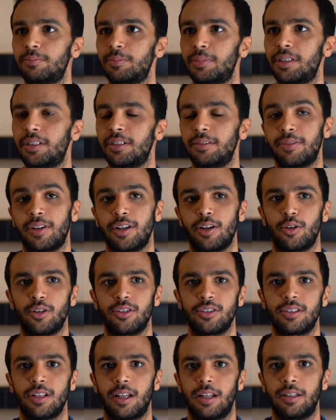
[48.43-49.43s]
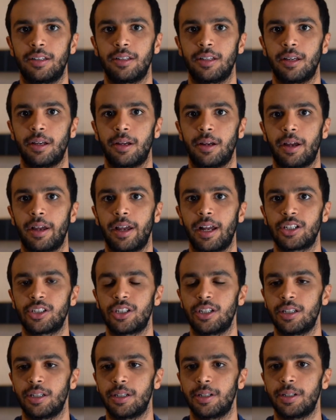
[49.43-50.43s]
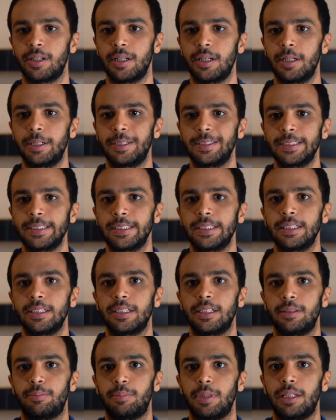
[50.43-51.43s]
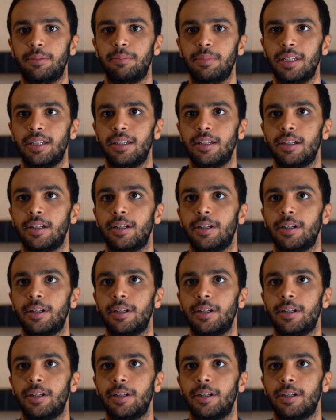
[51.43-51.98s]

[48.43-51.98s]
being very honest, and it made me